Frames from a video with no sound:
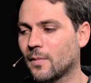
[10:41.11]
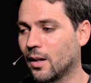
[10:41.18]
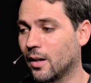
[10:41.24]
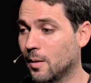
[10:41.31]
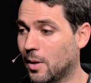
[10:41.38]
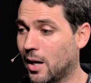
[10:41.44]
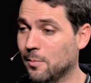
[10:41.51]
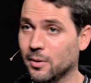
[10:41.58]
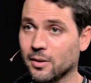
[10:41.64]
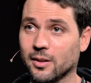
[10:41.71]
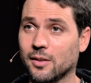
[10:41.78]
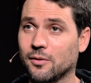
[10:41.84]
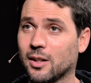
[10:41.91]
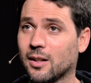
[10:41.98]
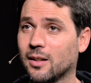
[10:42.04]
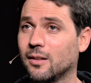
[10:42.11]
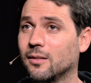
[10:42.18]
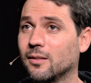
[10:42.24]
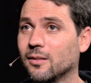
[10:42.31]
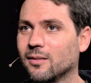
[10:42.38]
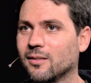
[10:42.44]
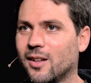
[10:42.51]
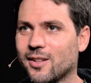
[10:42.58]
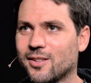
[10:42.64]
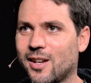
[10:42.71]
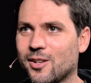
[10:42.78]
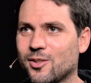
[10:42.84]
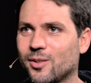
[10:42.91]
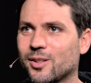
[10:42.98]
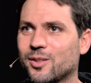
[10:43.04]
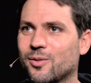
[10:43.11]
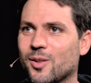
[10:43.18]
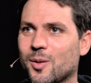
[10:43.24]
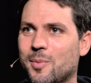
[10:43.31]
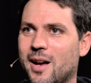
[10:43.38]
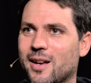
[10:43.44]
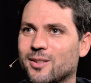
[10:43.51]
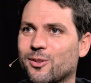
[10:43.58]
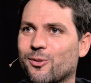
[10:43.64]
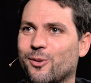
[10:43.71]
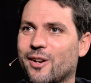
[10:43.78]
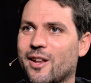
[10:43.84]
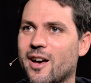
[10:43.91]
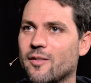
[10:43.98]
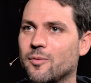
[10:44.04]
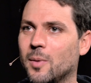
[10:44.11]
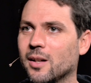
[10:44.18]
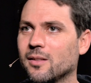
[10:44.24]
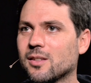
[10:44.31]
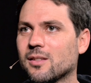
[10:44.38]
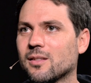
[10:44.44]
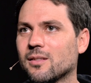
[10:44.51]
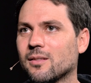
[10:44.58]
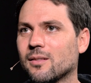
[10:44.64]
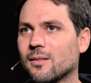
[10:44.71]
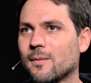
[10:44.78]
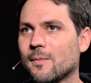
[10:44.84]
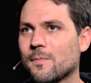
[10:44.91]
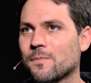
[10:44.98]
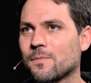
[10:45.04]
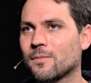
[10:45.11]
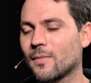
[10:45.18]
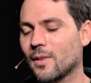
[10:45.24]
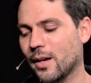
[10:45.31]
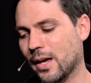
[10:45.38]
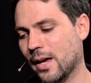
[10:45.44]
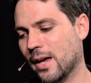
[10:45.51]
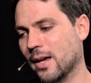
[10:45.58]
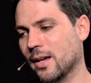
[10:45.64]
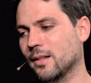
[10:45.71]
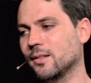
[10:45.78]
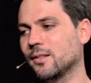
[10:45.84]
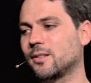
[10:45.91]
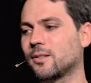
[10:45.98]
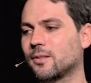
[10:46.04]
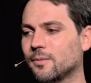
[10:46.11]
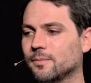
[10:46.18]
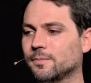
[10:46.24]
I've been living in Los Angeles for the past 3.5 months. And